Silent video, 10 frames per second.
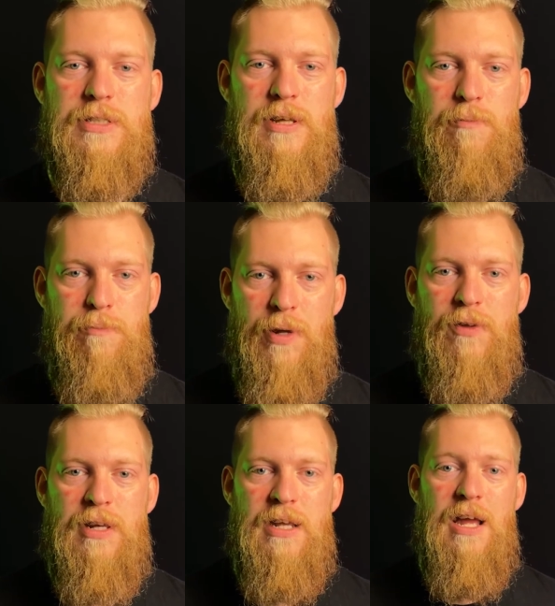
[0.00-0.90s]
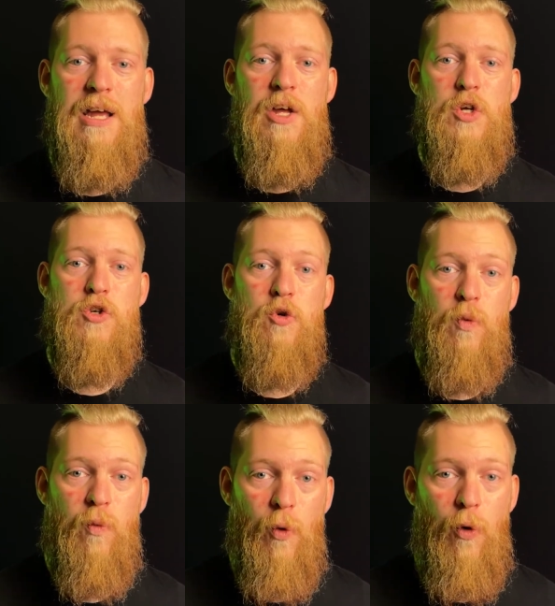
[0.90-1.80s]
the ability to
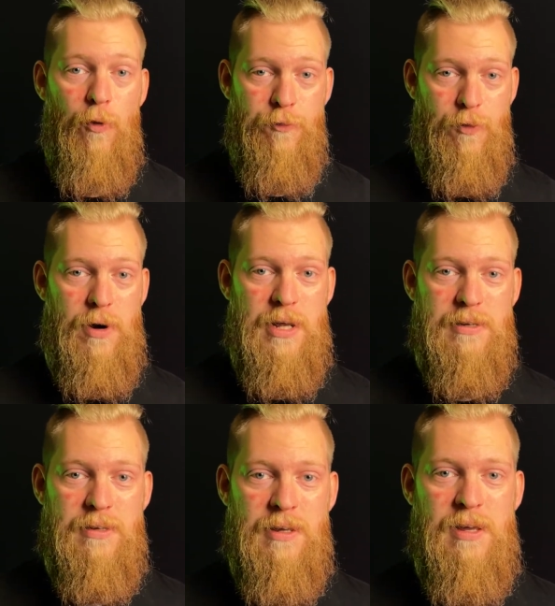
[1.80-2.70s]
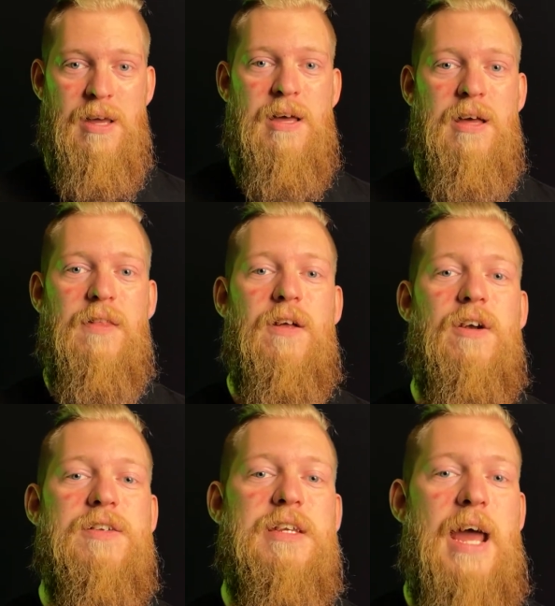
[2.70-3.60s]
roll for it, there
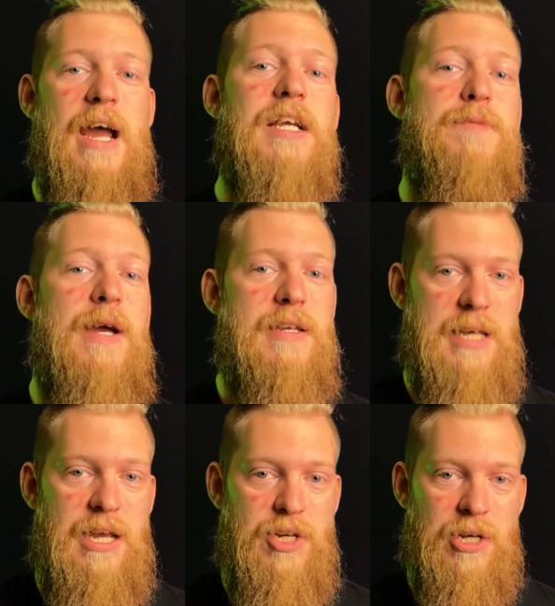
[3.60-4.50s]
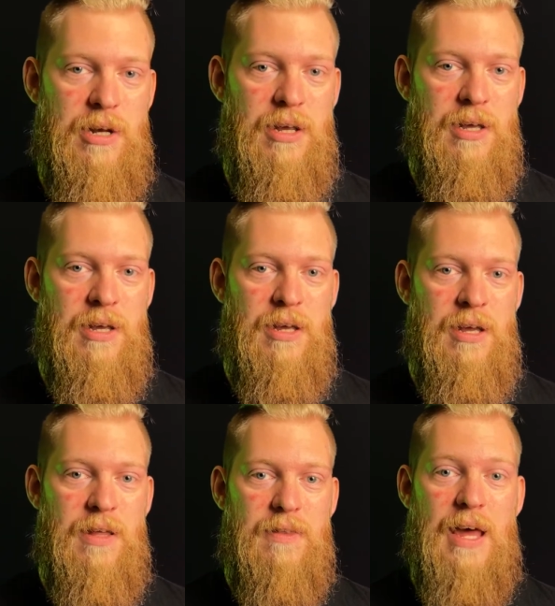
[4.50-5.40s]
is an expectation
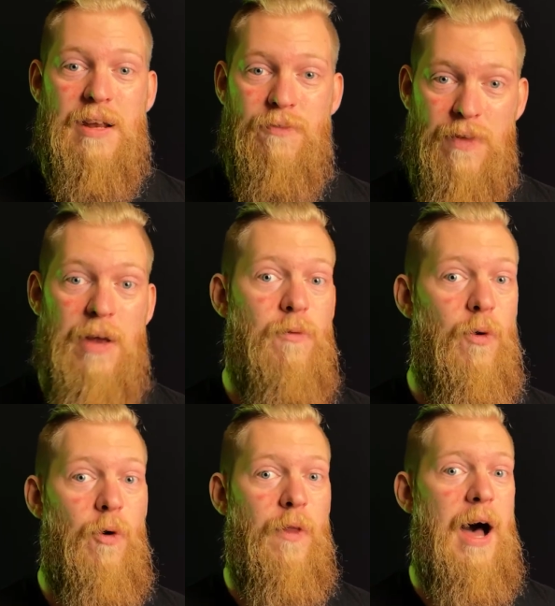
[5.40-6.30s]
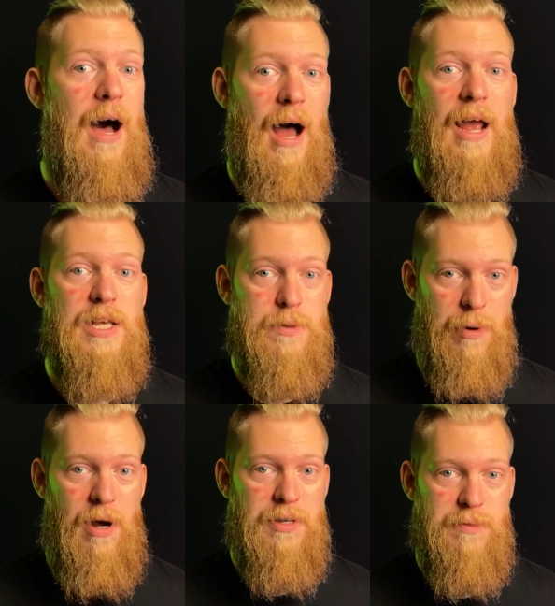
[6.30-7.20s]
that if they roll the highest
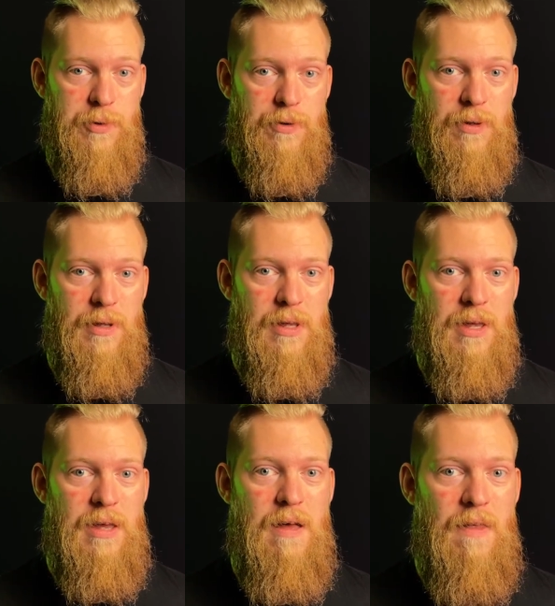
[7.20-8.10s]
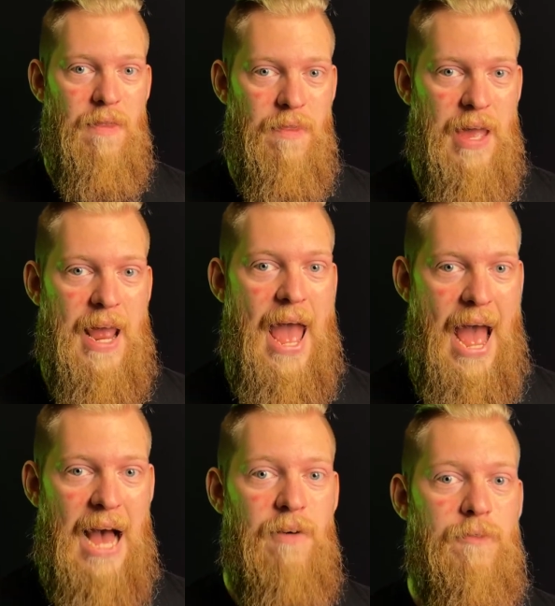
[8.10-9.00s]
possible, they
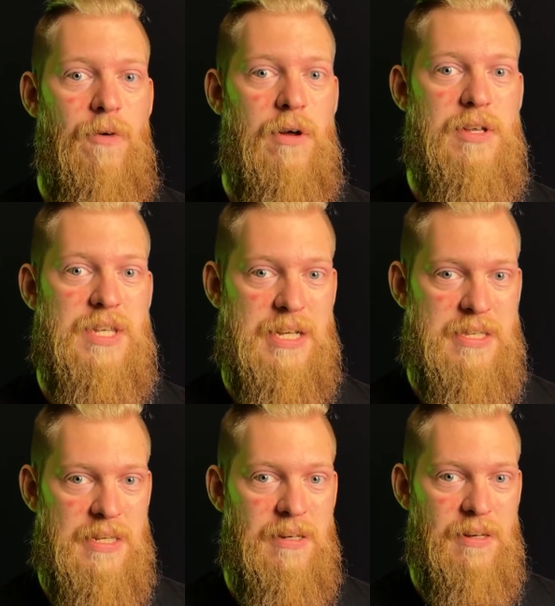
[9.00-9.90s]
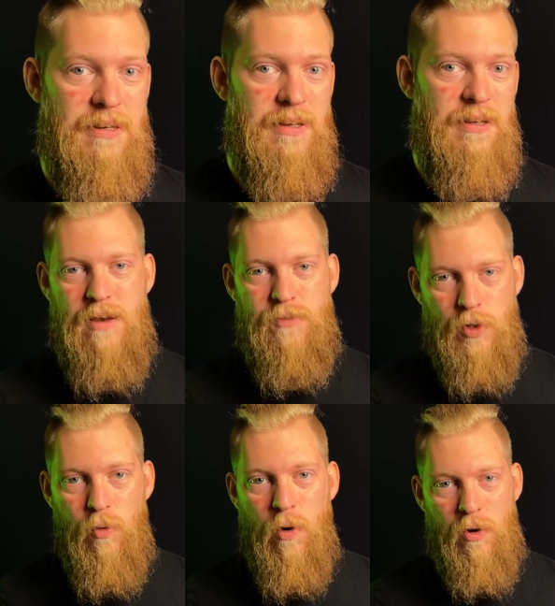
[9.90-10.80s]
have succeeded. And if
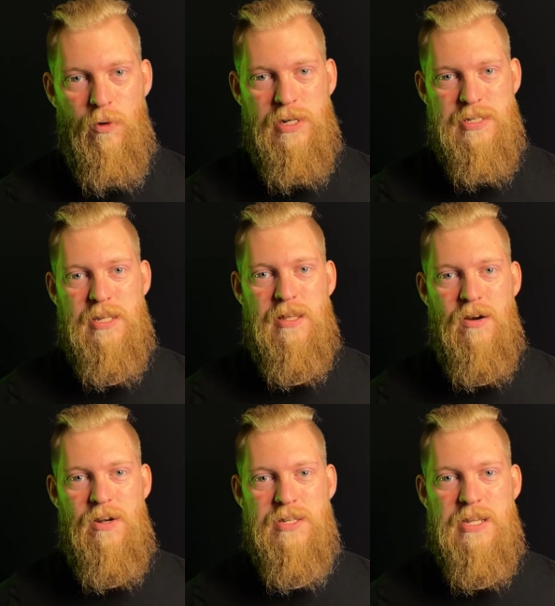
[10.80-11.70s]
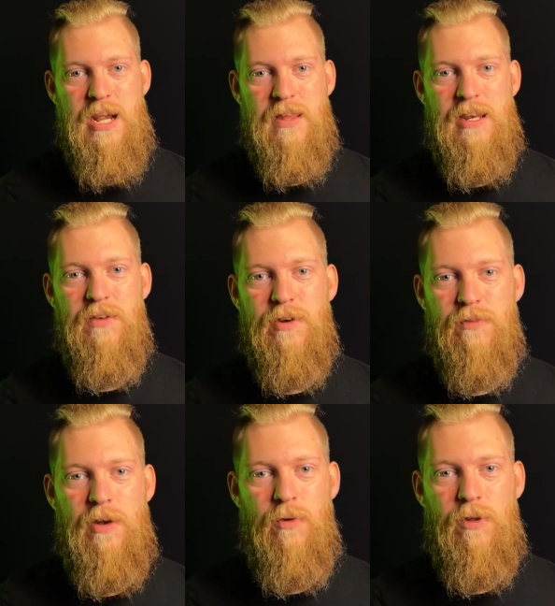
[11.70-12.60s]
you are going to sit there and say that even if
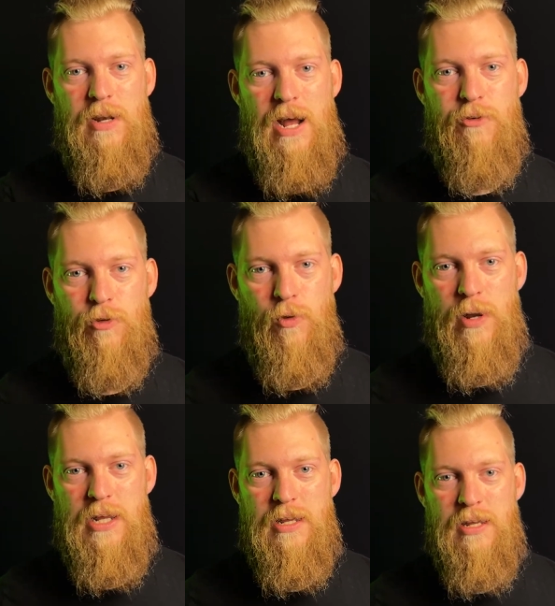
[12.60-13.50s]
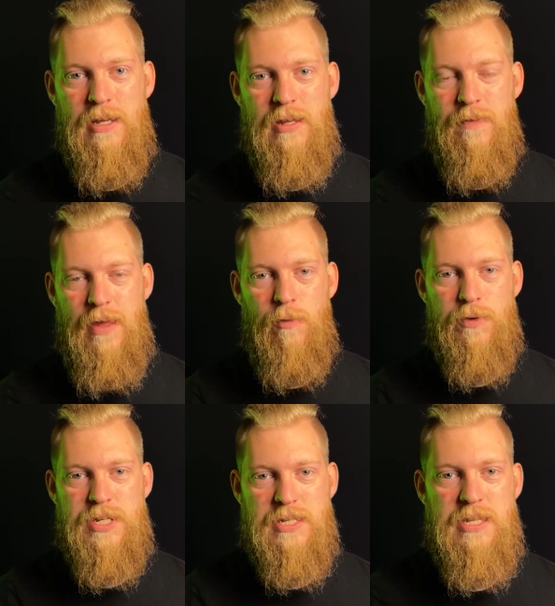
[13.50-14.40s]
they roll a natural 20, they
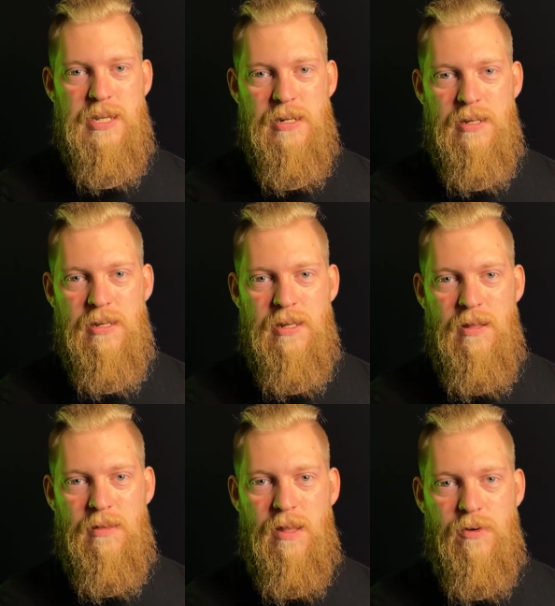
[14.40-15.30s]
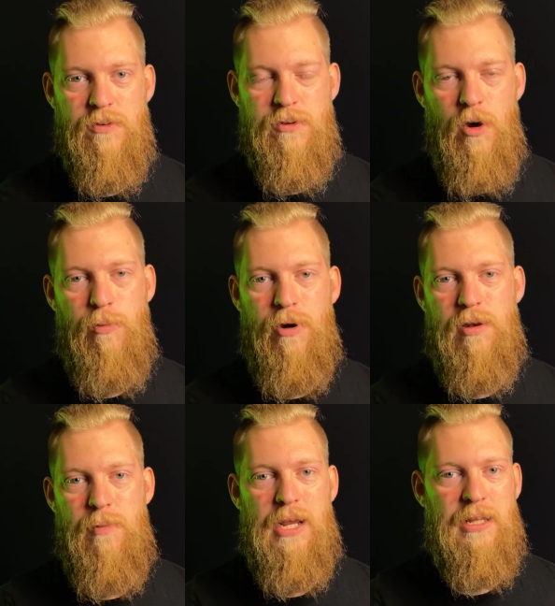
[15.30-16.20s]
won't succeed, then there is no point
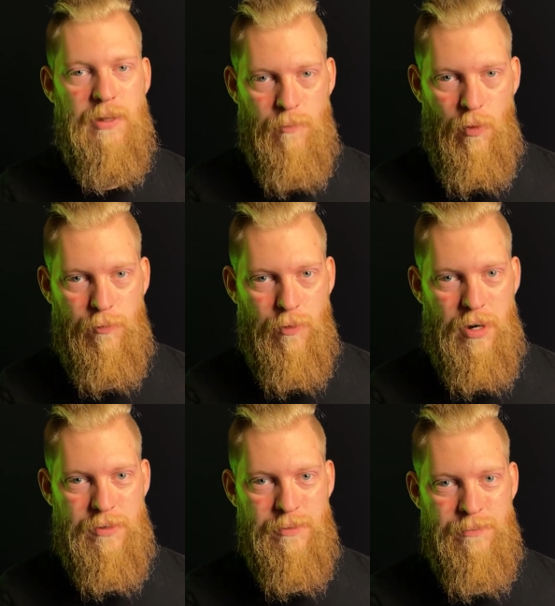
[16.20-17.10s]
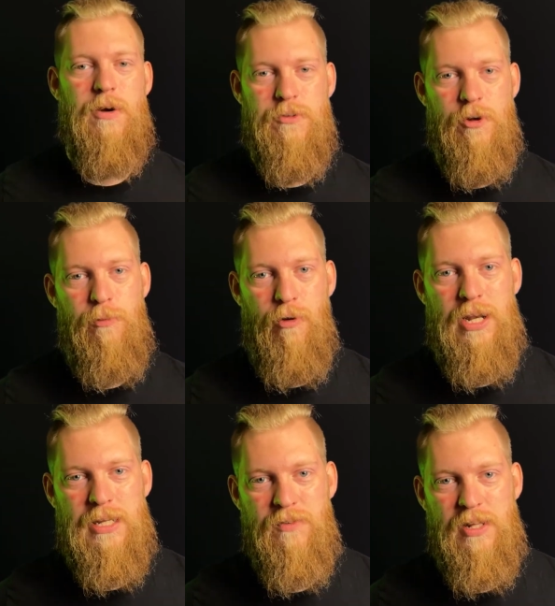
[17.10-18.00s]
in making them roll for it. There is no
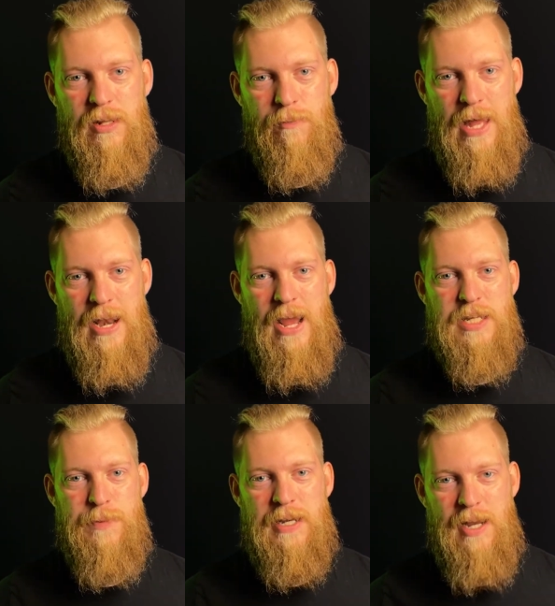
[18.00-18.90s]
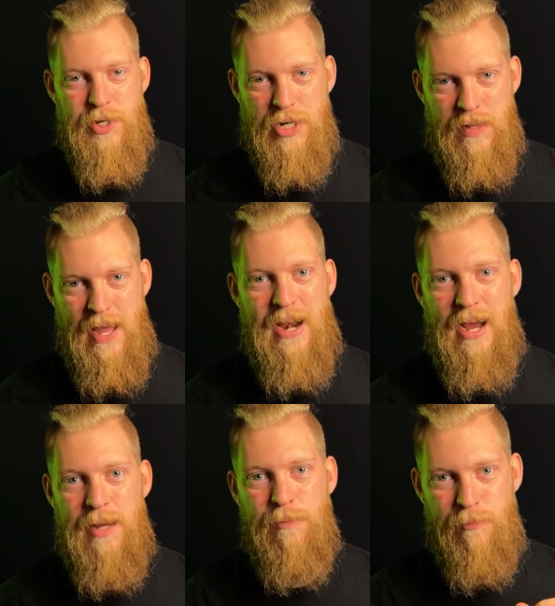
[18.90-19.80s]
point in giving them that expectation and that
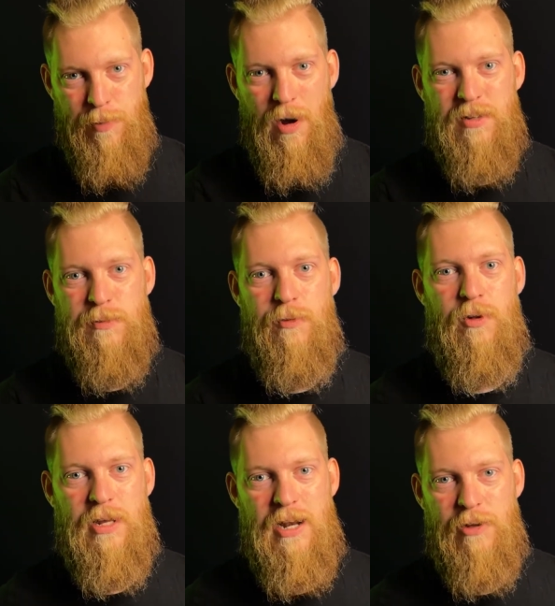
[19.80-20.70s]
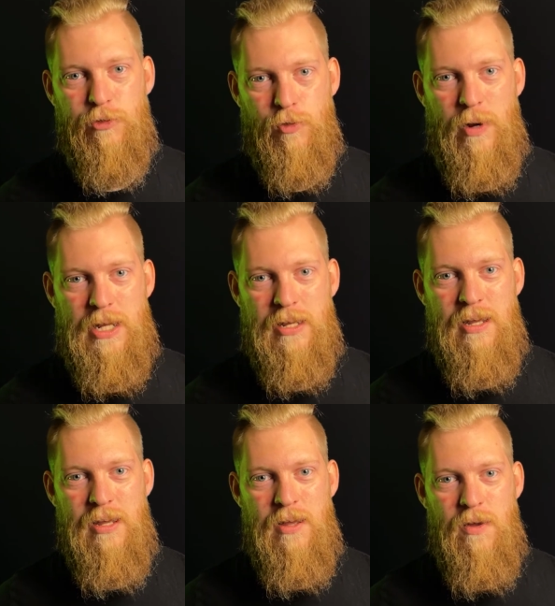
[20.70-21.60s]
hype of possibly rolling a natural 20
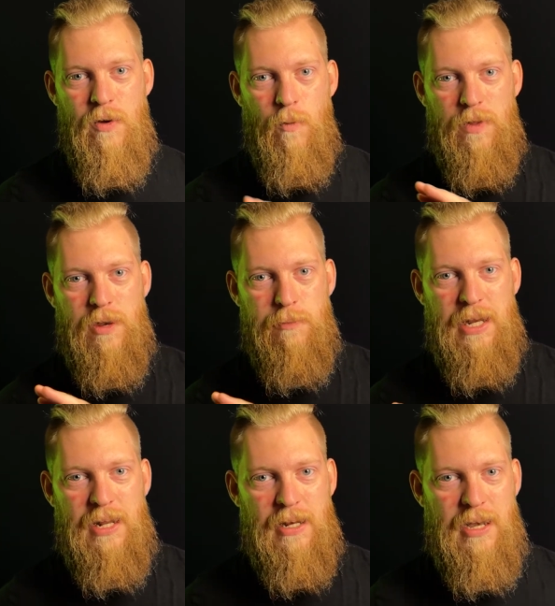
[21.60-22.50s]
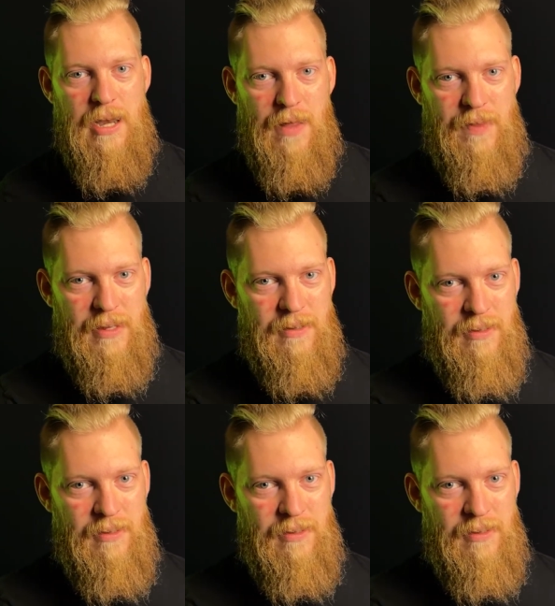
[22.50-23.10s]
with it meaning nothing.